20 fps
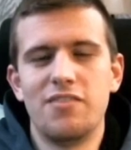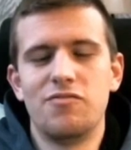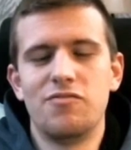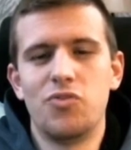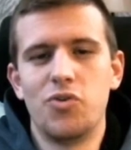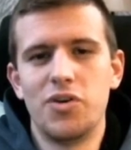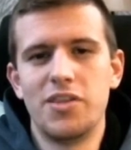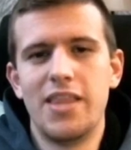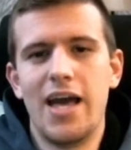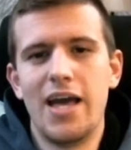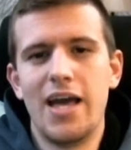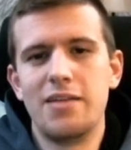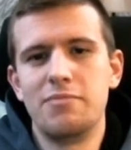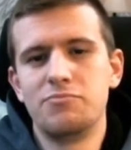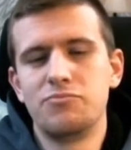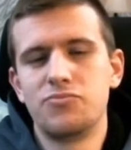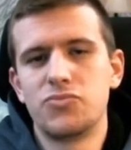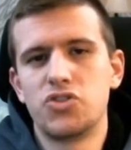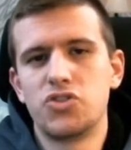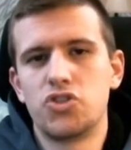avoid that.
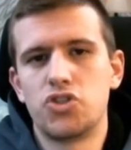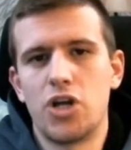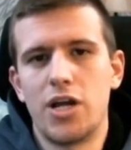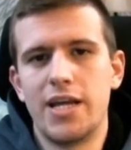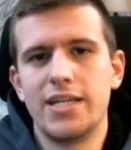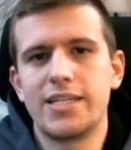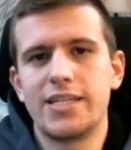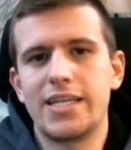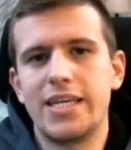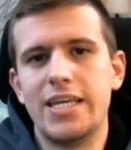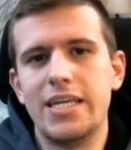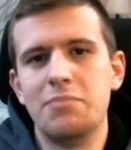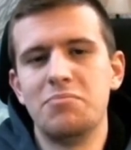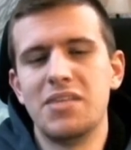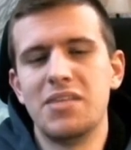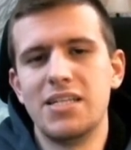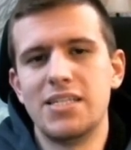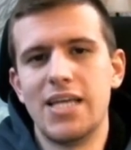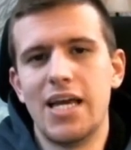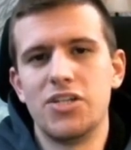Try and keep
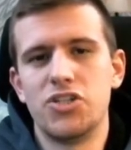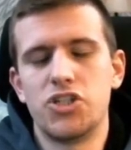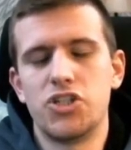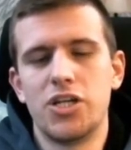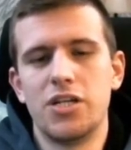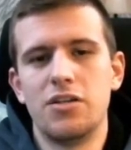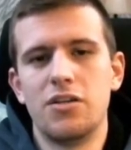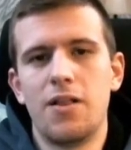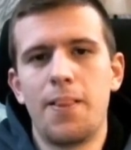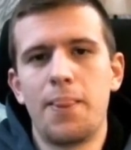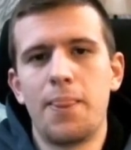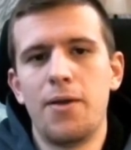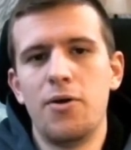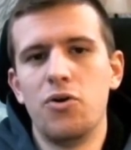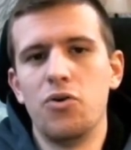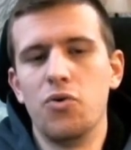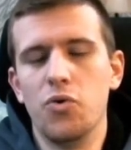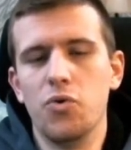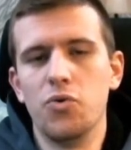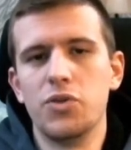the tension.
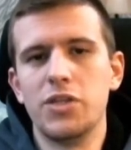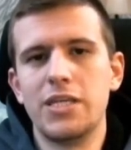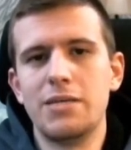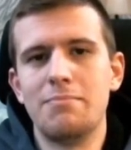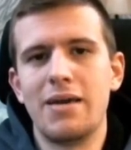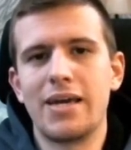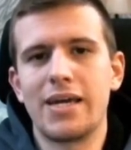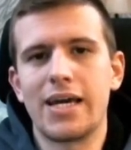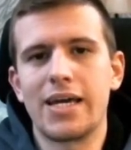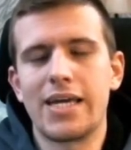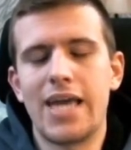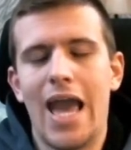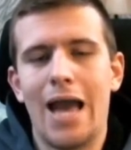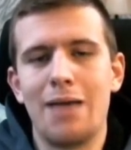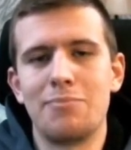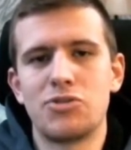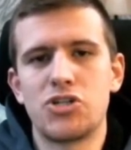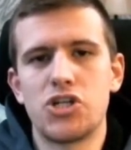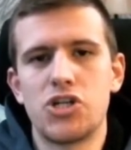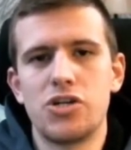Only make a
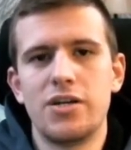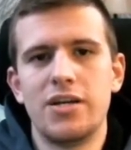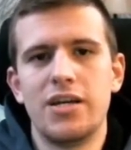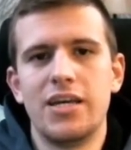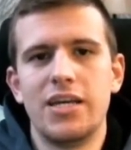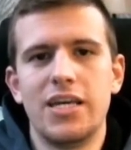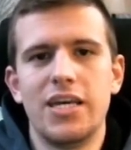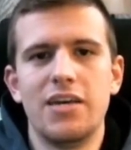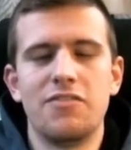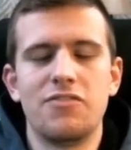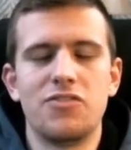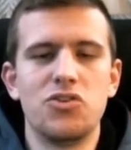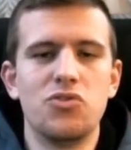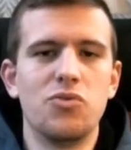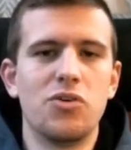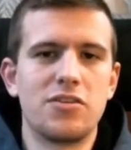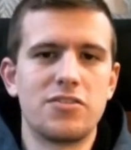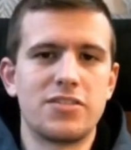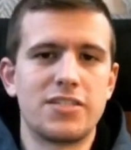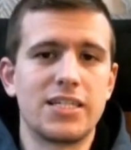capture if
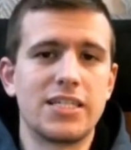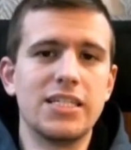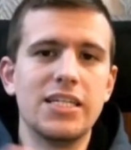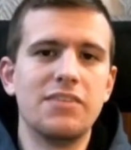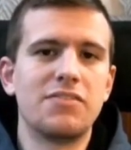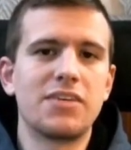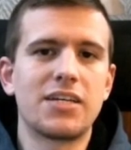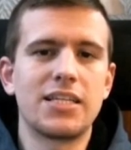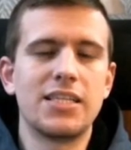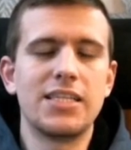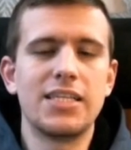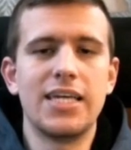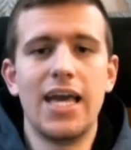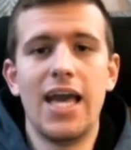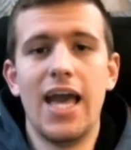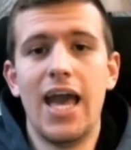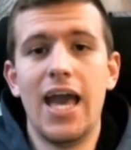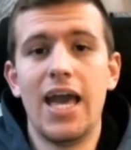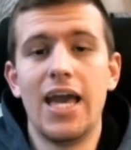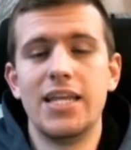you are significantly
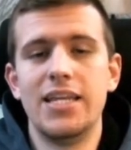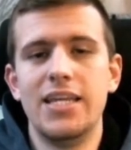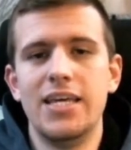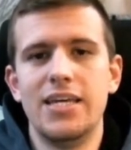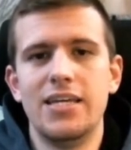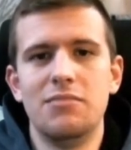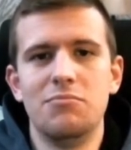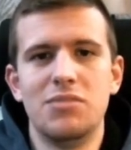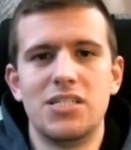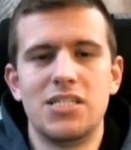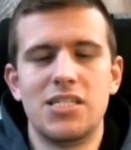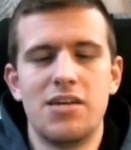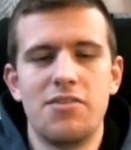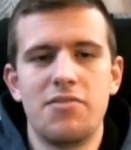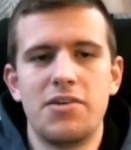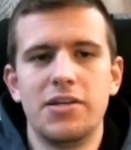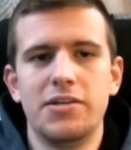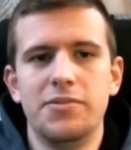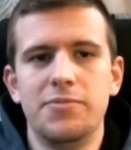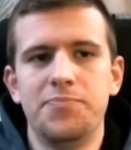ahead in
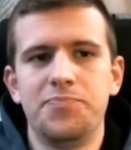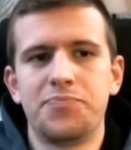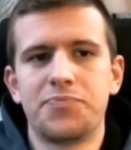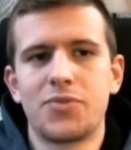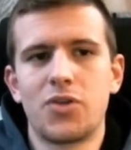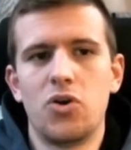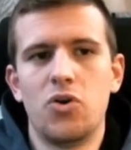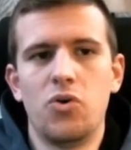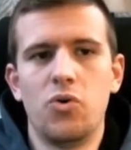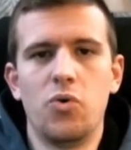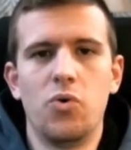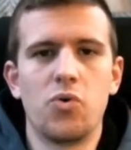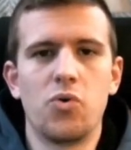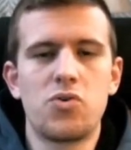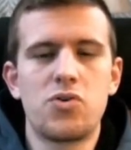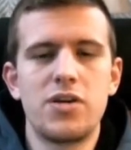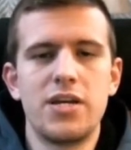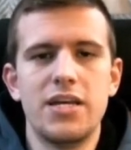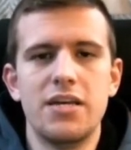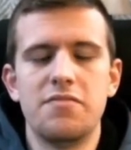material,
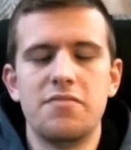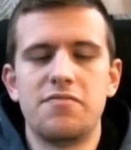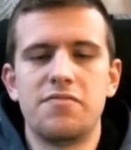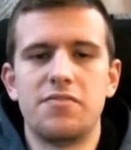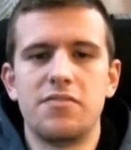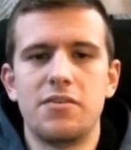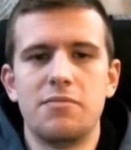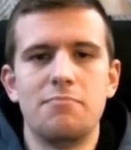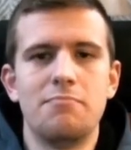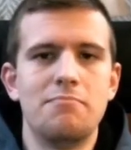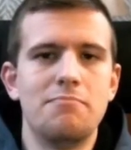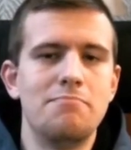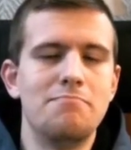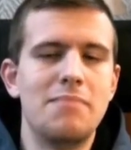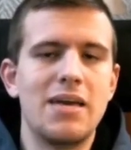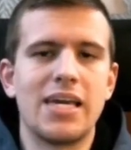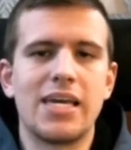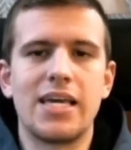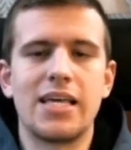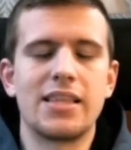or if
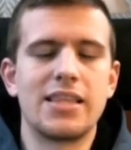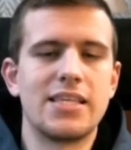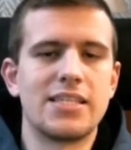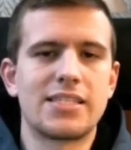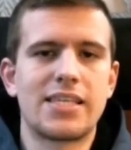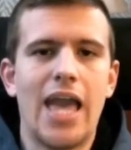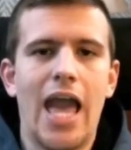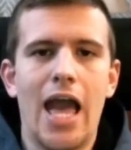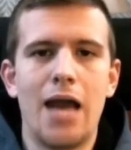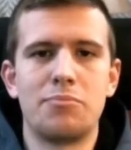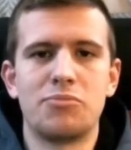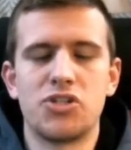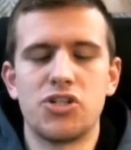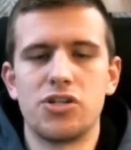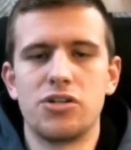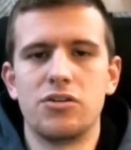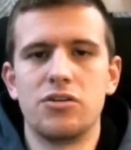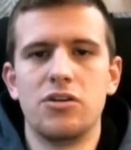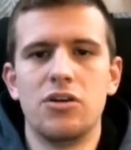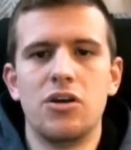making this
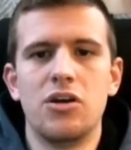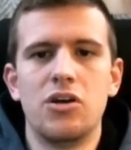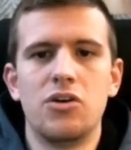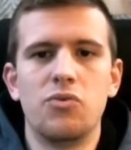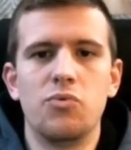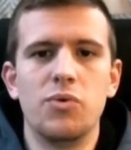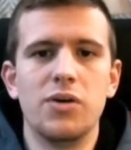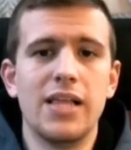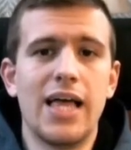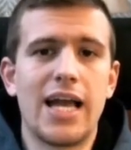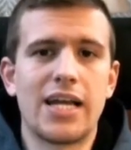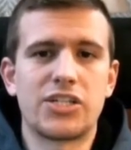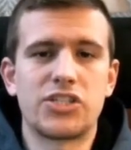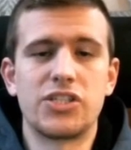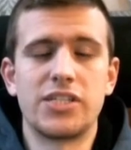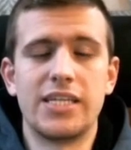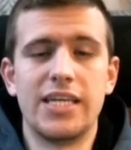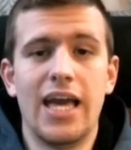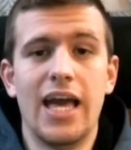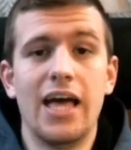capture will
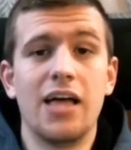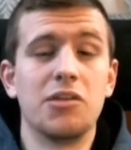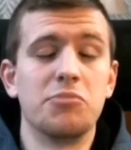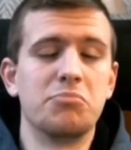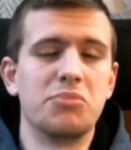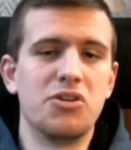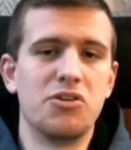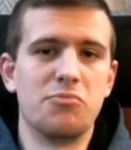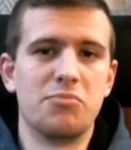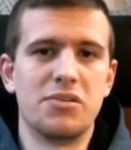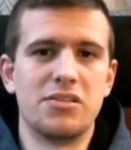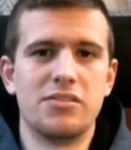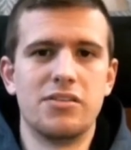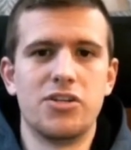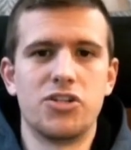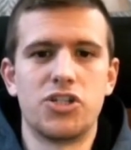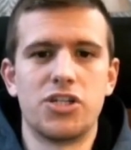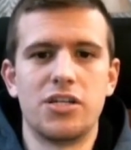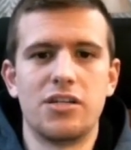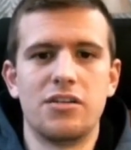actually help your
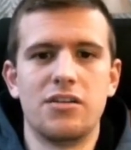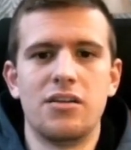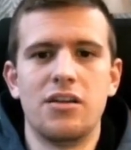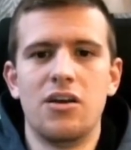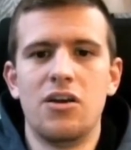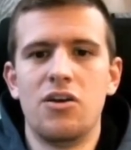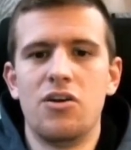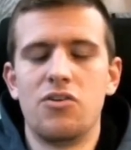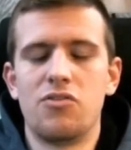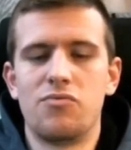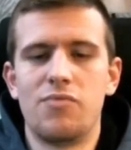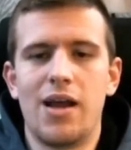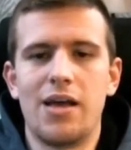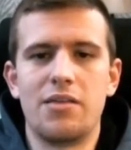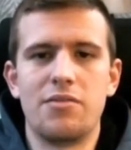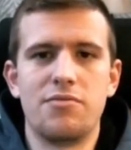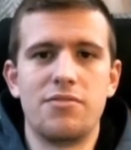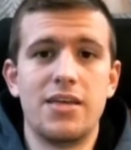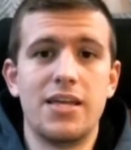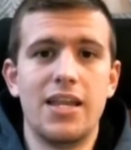position
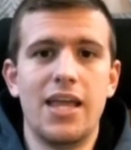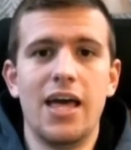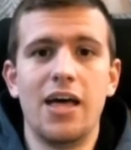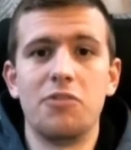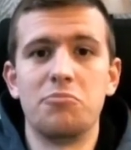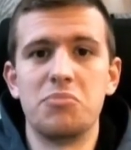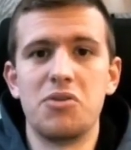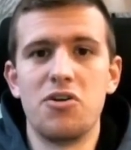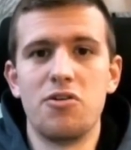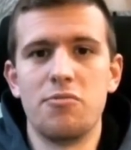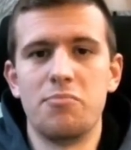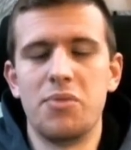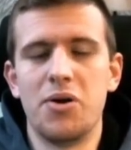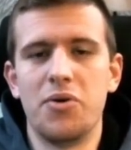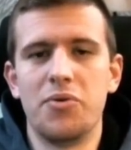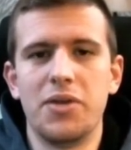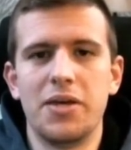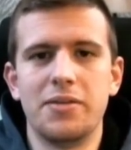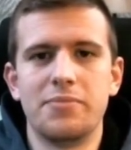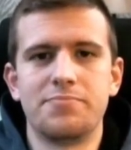rather than help your
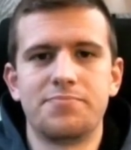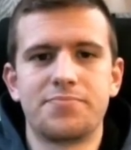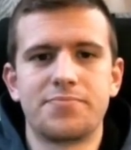opponent.